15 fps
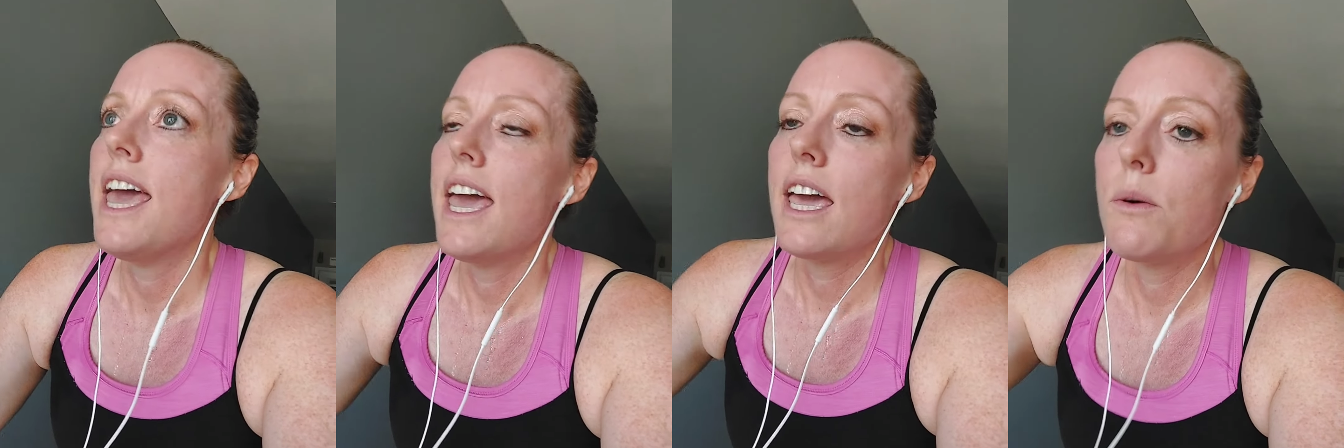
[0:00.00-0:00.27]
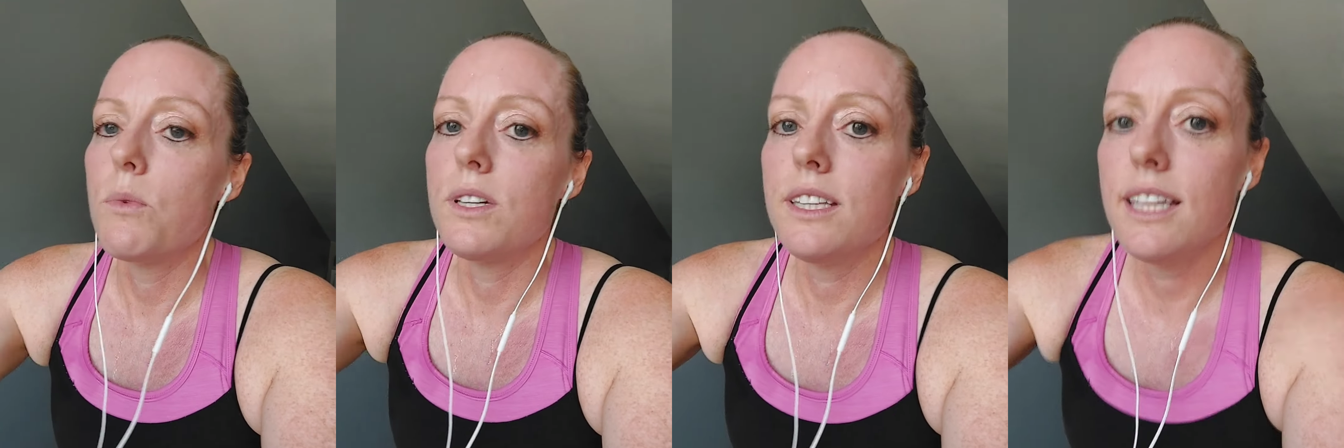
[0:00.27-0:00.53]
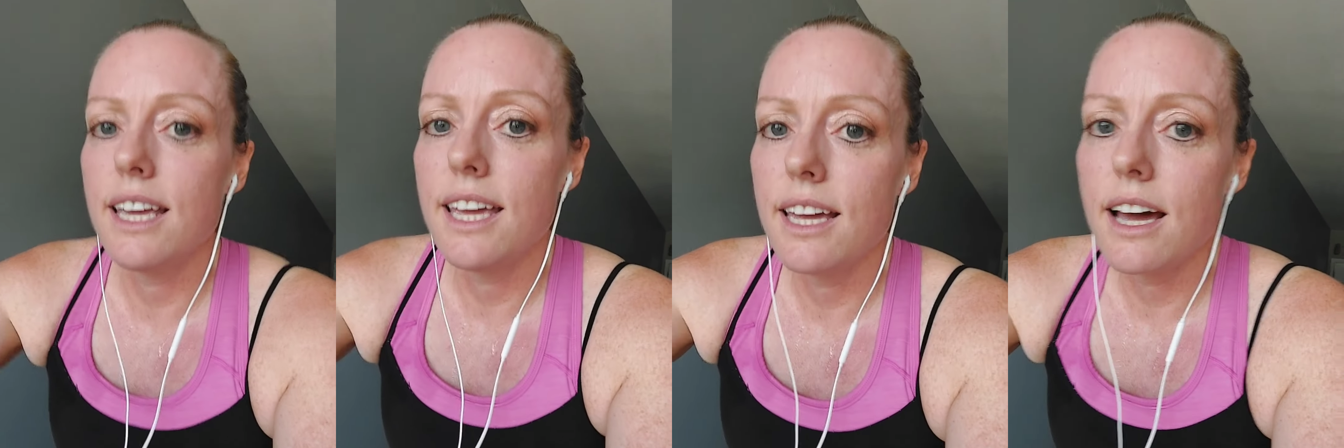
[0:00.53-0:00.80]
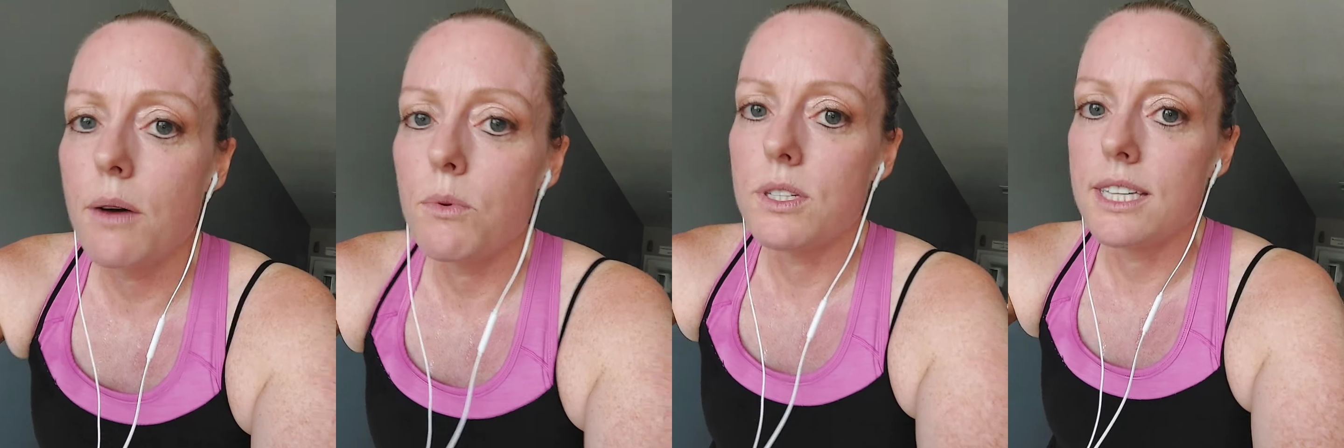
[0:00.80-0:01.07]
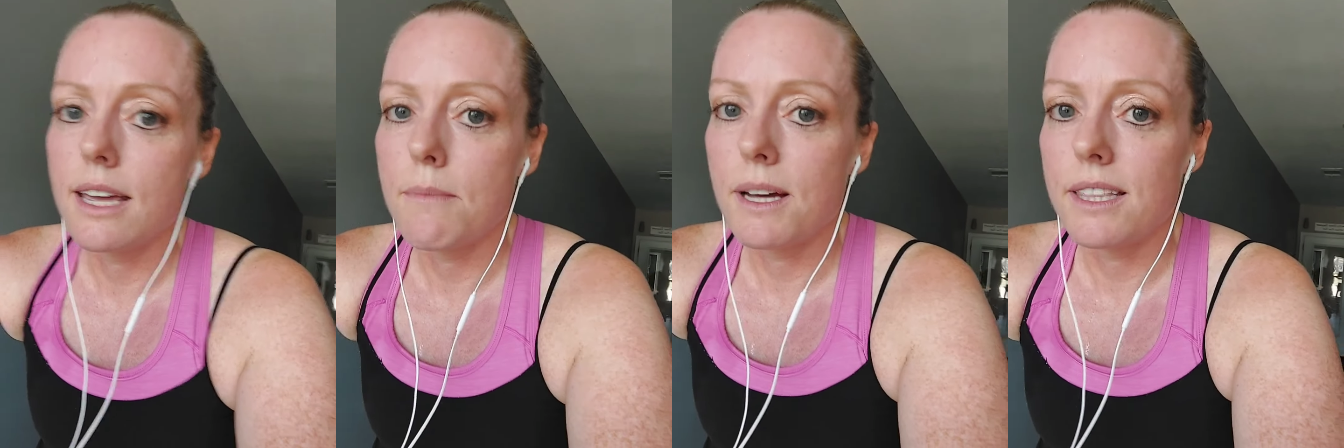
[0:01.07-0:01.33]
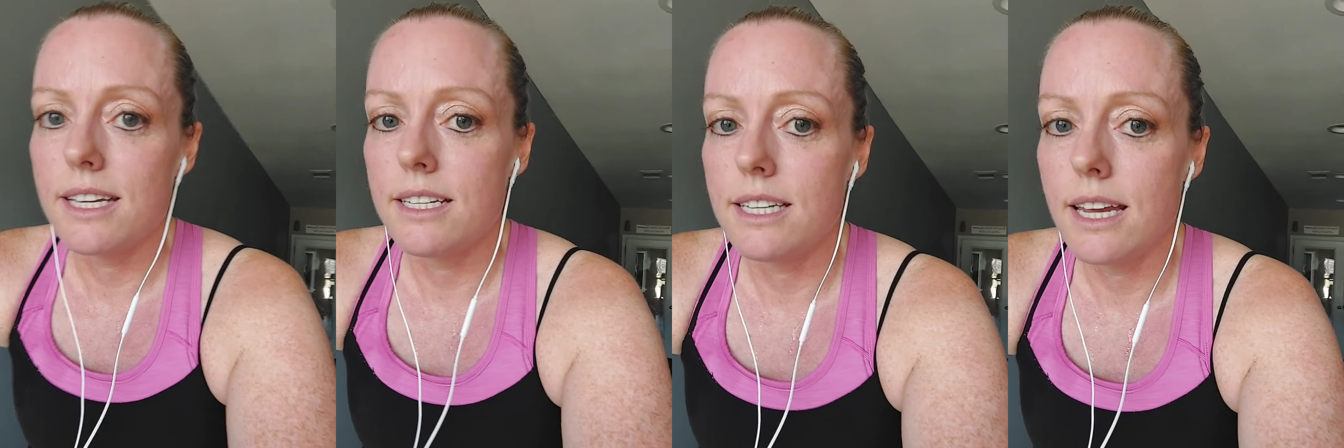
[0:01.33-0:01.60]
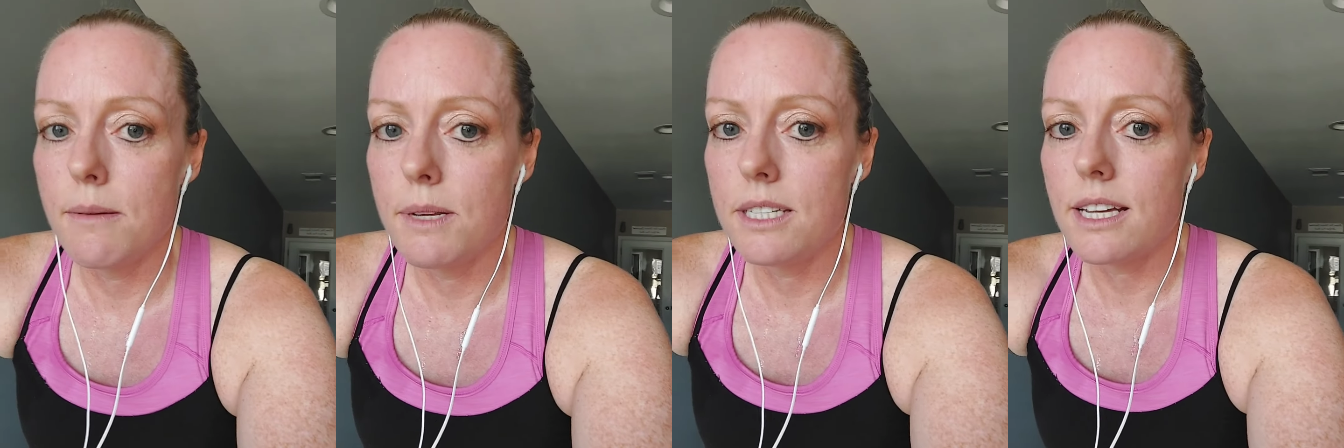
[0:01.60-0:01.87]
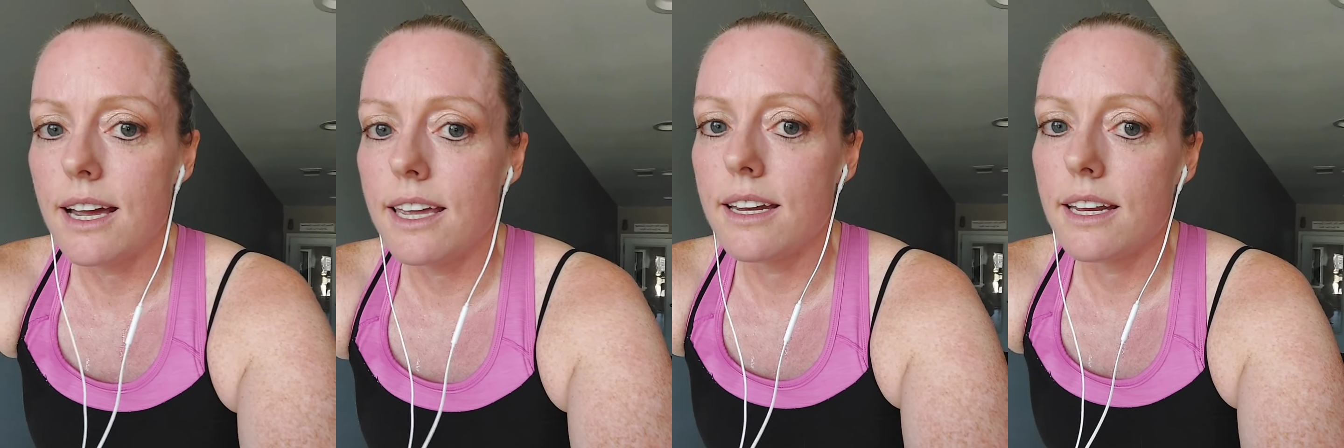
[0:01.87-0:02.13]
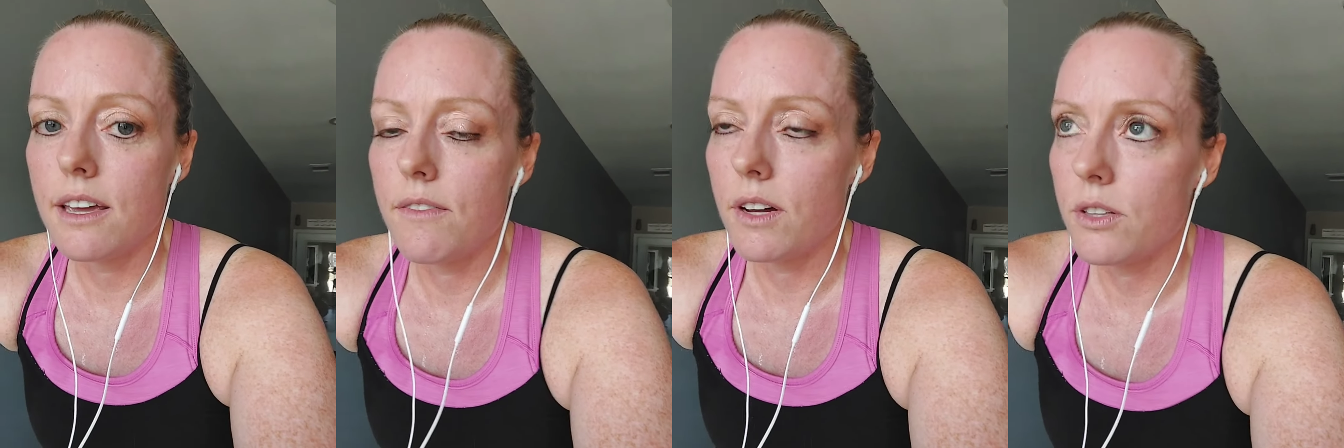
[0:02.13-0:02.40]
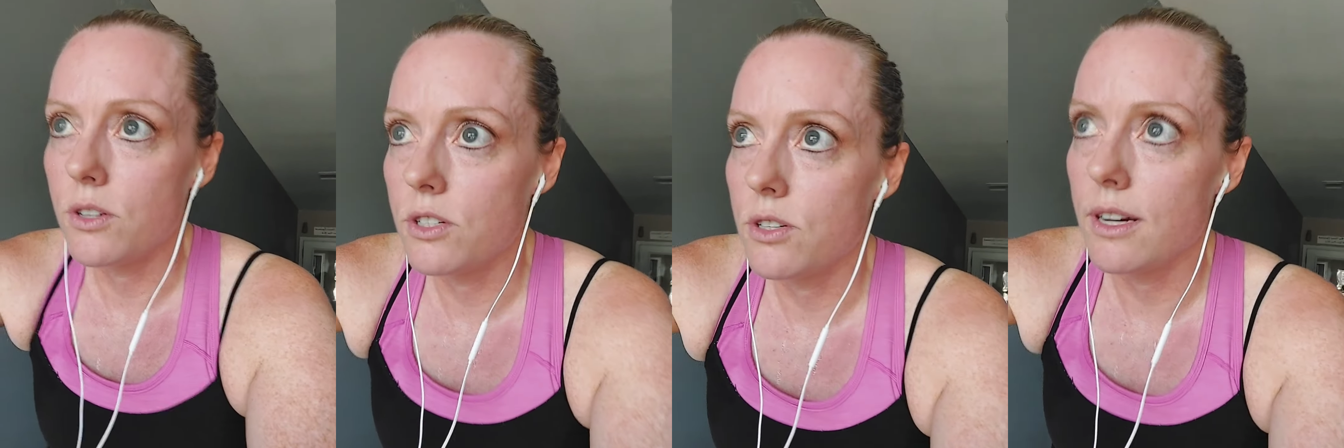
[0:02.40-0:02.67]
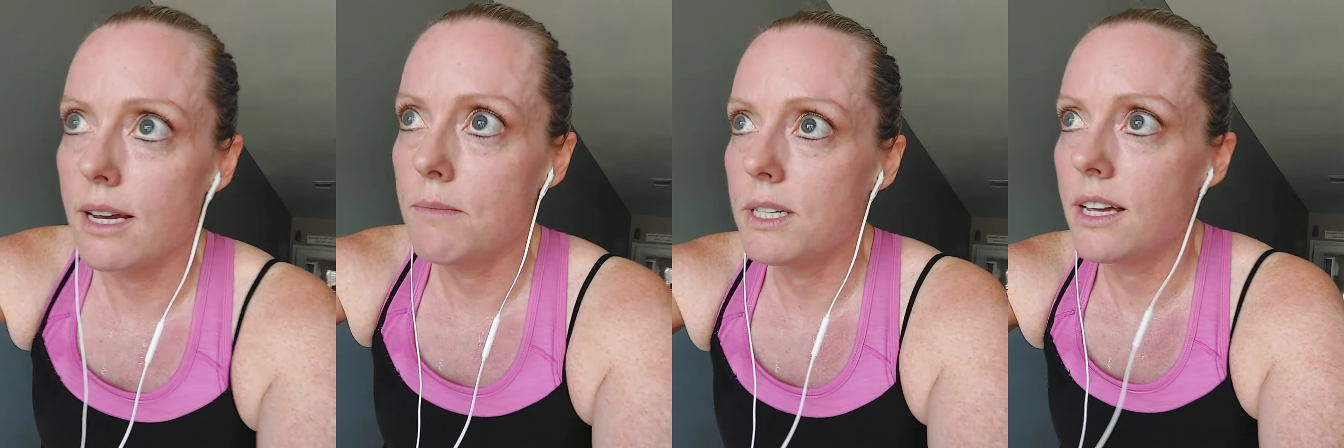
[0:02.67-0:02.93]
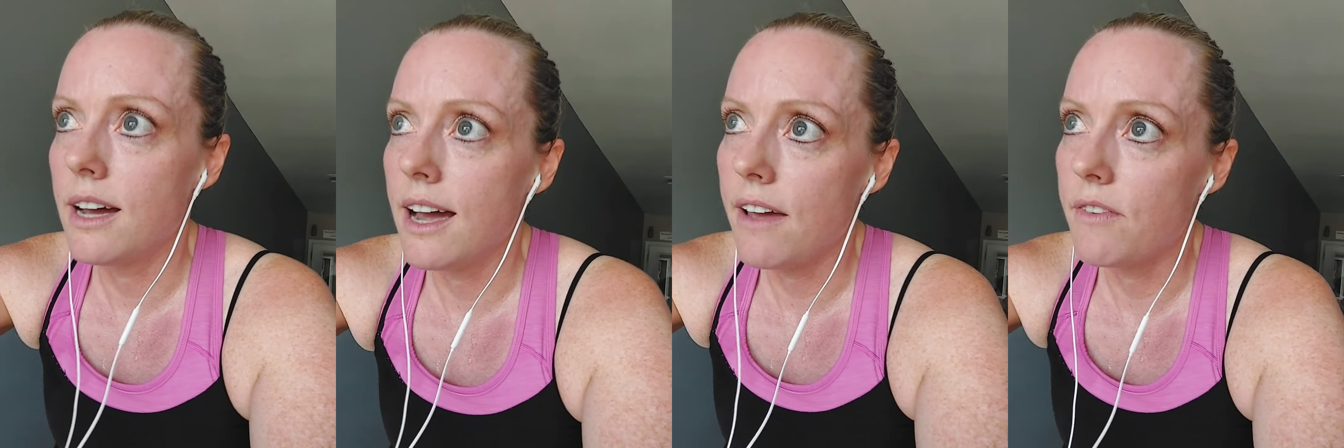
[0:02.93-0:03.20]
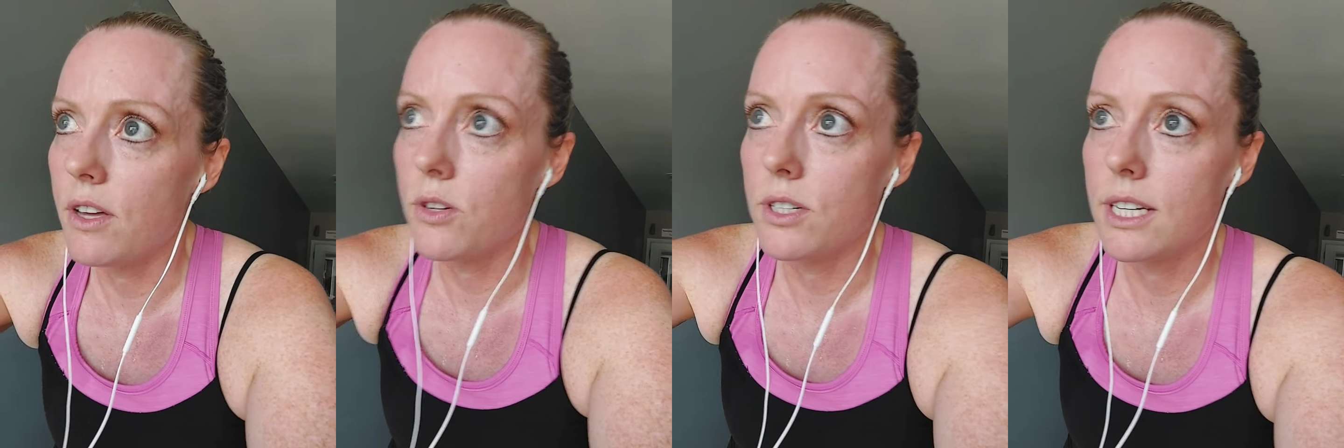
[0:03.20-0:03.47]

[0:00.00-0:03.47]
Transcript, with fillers: And one thing I will say about these demons, I can give other dreams, I have other